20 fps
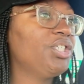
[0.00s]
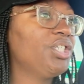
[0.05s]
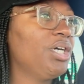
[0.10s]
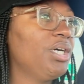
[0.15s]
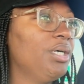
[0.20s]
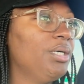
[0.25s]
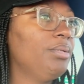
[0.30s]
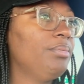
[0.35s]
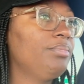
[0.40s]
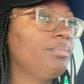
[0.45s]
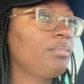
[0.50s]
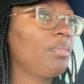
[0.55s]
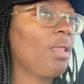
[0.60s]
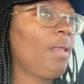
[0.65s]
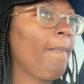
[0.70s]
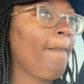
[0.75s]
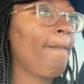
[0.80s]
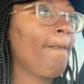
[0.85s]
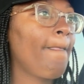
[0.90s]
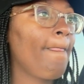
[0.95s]
y'all,
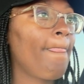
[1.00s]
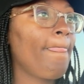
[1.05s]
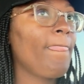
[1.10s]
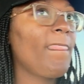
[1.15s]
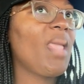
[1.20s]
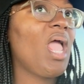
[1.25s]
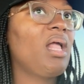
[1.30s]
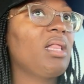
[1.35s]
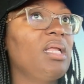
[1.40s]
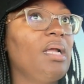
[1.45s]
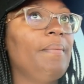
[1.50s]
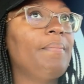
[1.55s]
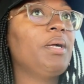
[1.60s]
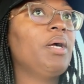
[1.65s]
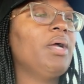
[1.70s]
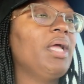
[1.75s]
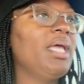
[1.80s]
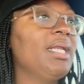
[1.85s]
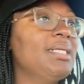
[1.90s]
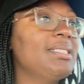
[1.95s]
I think I'm gonna go
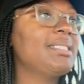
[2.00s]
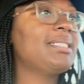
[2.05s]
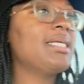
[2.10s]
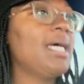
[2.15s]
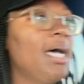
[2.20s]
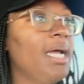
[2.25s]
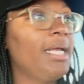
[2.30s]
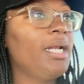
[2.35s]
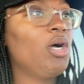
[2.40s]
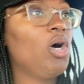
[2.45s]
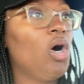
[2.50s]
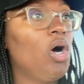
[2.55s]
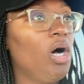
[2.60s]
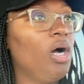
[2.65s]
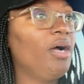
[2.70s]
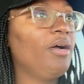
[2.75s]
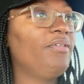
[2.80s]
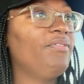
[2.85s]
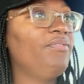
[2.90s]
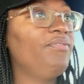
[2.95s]
ahead and sign
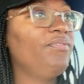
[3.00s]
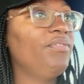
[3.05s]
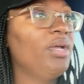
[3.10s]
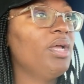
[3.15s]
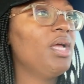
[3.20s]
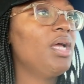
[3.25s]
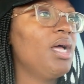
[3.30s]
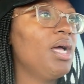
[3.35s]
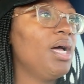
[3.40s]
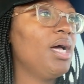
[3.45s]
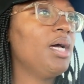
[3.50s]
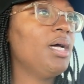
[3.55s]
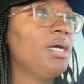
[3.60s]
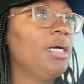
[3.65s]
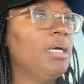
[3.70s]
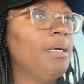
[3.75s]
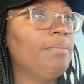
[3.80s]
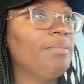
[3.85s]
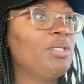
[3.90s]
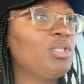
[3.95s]
off.
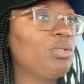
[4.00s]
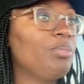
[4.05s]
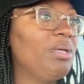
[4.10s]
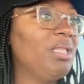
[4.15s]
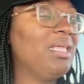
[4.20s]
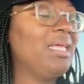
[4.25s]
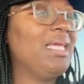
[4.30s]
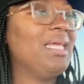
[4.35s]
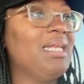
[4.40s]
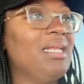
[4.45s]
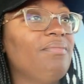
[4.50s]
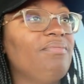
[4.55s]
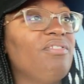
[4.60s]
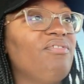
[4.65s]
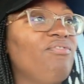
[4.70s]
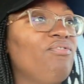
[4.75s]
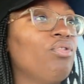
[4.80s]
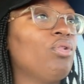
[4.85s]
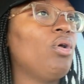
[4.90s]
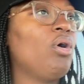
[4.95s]
This will be the end of the
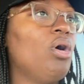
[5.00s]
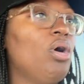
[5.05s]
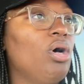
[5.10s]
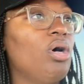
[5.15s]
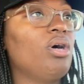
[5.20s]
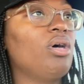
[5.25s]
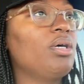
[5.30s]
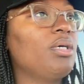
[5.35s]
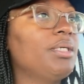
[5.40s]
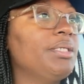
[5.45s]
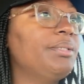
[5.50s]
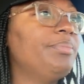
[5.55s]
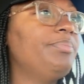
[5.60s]
vlog.